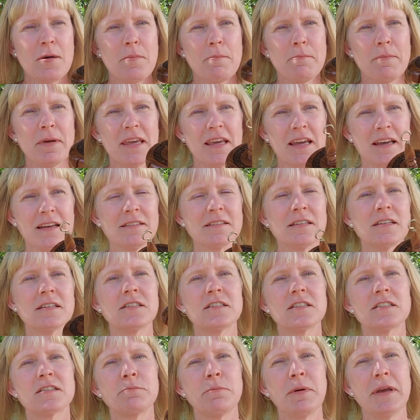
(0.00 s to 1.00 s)
Because it
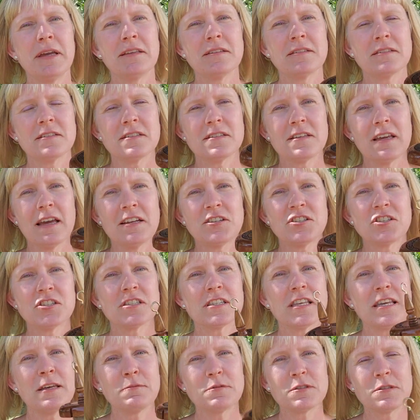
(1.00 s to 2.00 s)
spins, it
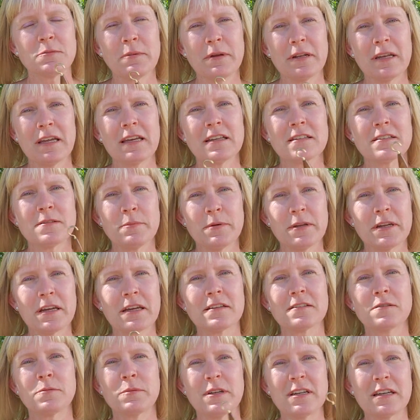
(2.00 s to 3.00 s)
just keeps spinning and spinning
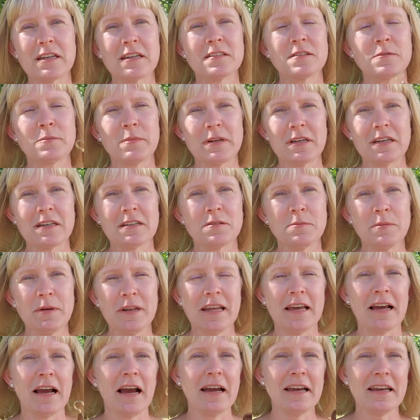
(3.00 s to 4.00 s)
and spinning and spinning and
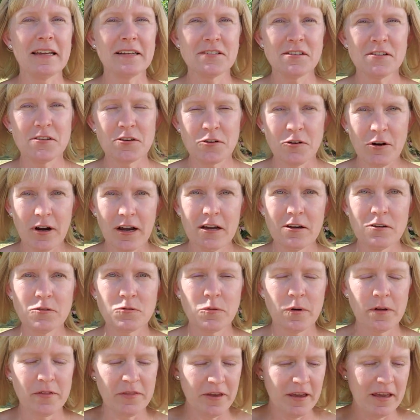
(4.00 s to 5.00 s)
spinning. I get to the ground
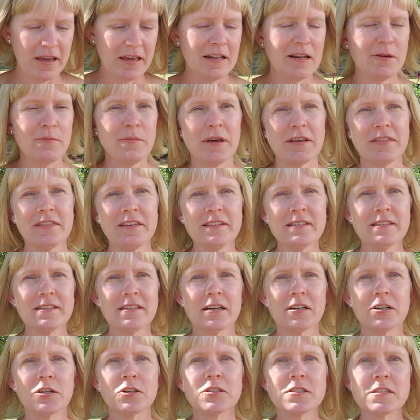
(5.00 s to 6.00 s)
with it and I'm like, this
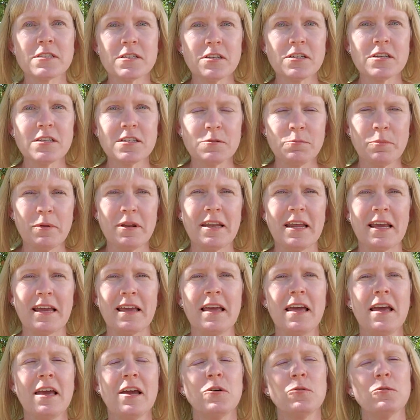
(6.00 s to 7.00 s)
sucker's still spinning,
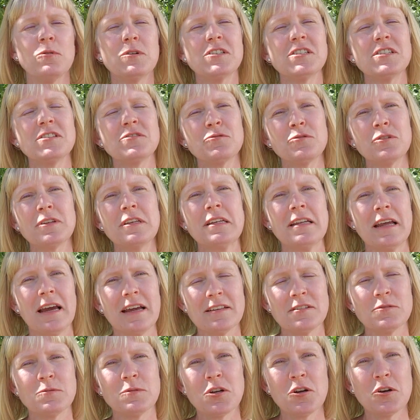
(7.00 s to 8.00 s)
which is really
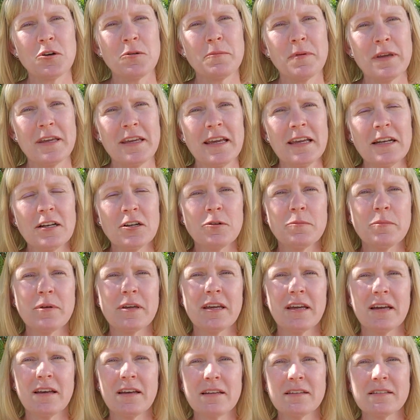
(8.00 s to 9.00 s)
nice when you're a beginner,
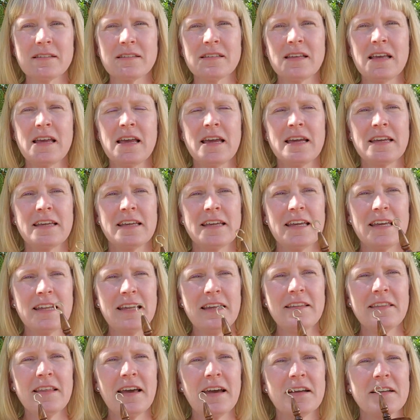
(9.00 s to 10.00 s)
because
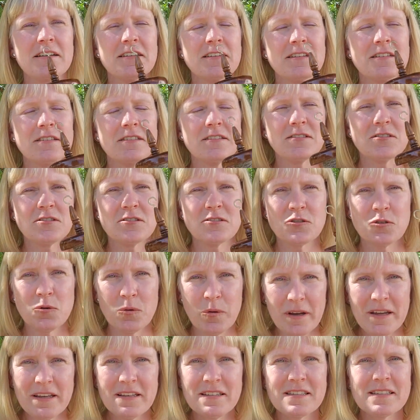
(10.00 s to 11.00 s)
getting that
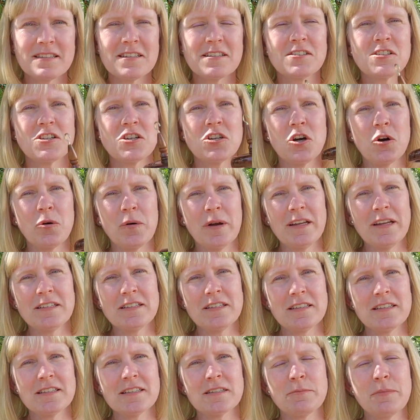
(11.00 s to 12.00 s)
twist to go
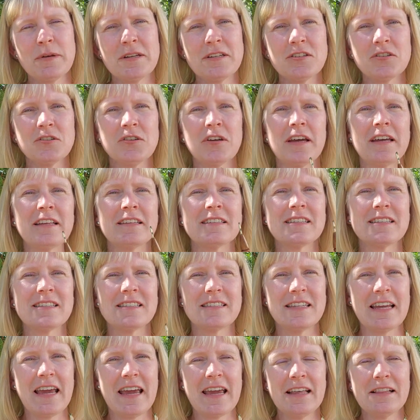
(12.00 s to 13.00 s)
into the spindle and
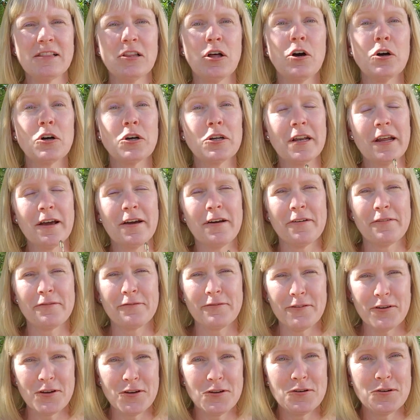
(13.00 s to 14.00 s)
stay long enough
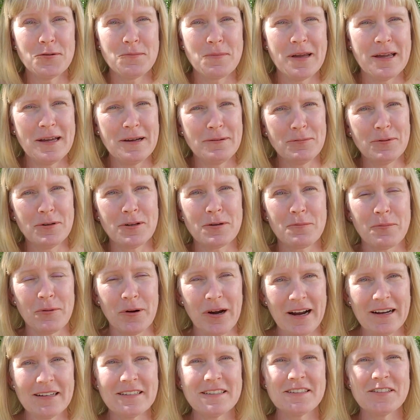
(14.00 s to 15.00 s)
for you to be able to
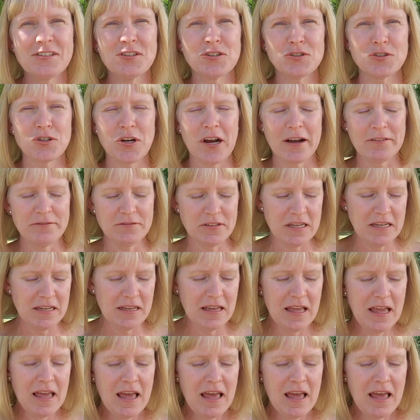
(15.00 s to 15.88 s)
practice your drafting,